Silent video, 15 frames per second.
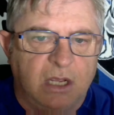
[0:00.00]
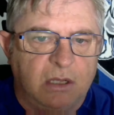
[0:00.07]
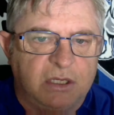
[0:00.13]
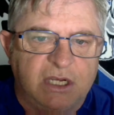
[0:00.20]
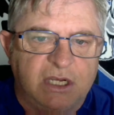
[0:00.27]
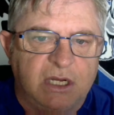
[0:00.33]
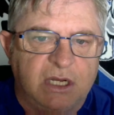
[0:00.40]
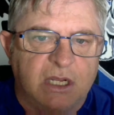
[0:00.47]

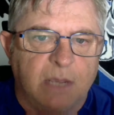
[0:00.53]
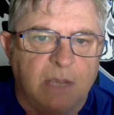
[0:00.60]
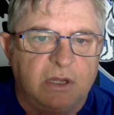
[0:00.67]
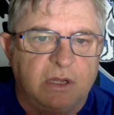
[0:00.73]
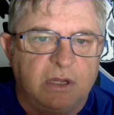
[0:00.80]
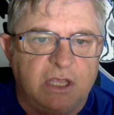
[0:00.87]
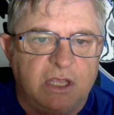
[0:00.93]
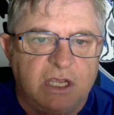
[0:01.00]
seeing a
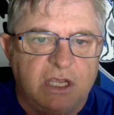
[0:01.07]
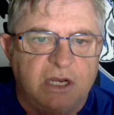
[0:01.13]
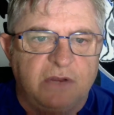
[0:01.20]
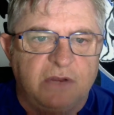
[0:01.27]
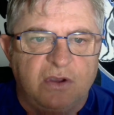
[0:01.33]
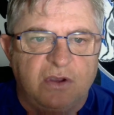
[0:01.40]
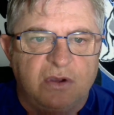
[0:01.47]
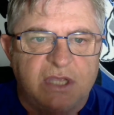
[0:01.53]
couple of the
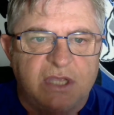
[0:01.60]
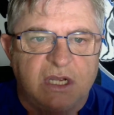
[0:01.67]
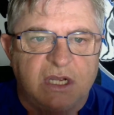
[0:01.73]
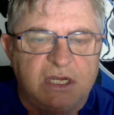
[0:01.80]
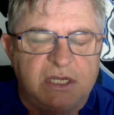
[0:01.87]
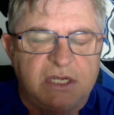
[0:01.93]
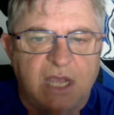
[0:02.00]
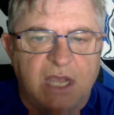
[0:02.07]
interviews that
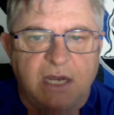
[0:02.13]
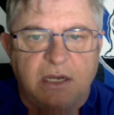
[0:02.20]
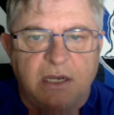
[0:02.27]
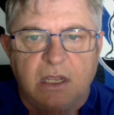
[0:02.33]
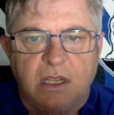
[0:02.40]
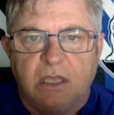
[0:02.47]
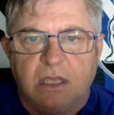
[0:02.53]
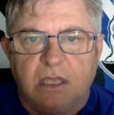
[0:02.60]
he's done,
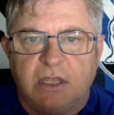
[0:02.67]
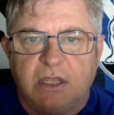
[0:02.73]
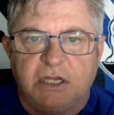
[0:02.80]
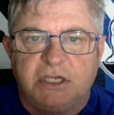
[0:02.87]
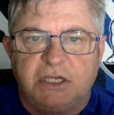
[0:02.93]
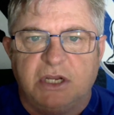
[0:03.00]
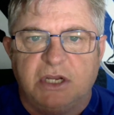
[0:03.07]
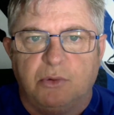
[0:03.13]
that
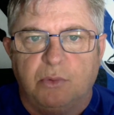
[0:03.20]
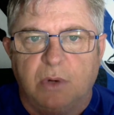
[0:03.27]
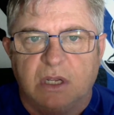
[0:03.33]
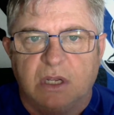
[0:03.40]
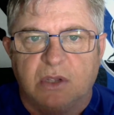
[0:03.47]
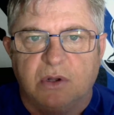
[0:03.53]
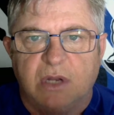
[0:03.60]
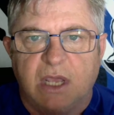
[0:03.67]
he's in a
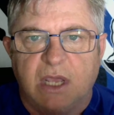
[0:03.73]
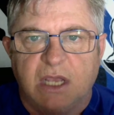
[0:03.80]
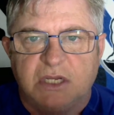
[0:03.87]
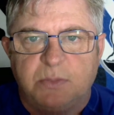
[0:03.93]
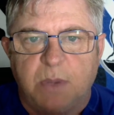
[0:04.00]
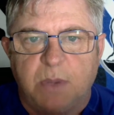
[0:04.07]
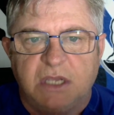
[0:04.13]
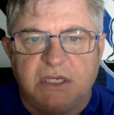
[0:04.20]
really good
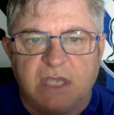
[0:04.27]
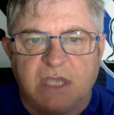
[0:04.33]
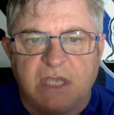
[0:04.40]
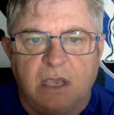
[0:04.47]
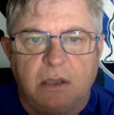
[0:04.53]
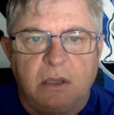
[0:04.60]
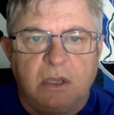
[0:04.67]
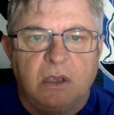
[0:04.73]
headspace.
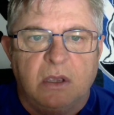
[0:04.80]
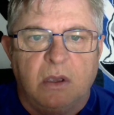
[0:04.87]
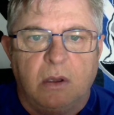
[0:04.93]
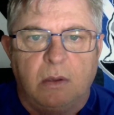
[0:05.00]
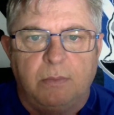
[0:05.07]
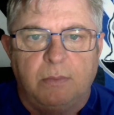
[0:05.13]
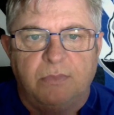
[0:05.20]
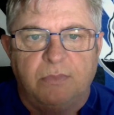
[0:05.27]
So
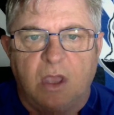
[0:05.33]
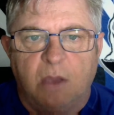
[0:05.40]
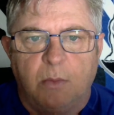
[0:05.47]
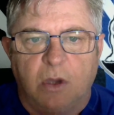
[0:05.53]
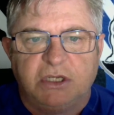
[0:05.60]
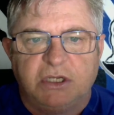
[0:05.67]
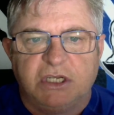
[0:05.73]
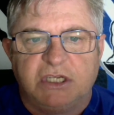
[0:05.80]
I
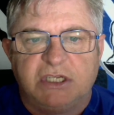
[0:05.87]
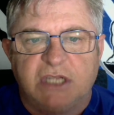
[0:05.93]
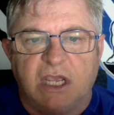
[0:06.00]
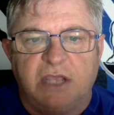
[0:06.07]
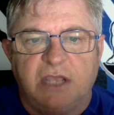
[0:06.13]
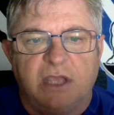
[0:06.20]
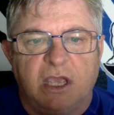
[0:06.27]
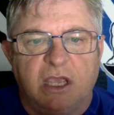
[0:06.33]
might just
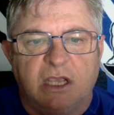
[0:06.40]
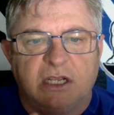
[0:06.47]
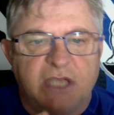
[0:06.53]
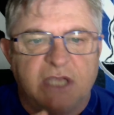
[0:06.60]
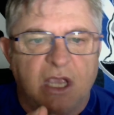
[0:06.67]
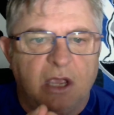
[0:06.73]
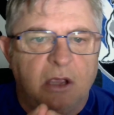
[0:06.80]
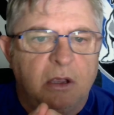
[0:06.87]
stay there.
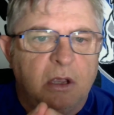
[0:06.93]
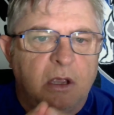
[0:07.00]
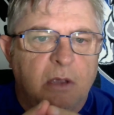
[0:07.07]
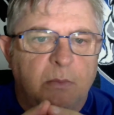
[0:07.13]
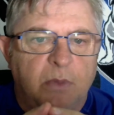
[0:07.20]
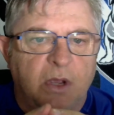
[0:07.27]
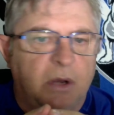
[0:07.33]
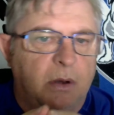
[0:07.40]

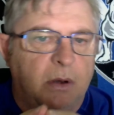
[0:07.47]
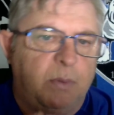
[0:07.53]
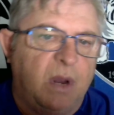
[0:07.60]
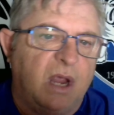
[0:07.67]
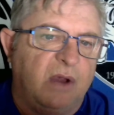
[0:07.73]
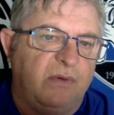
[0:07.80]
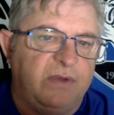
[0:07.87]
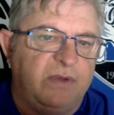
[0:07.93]
But
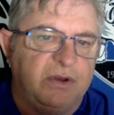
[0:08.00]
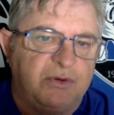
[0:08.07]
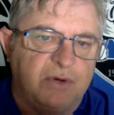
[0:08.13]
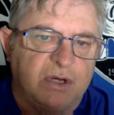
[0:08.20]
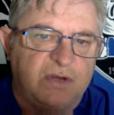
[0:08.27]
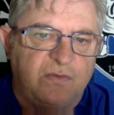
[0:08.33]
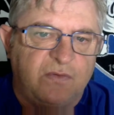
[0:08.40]
player of interest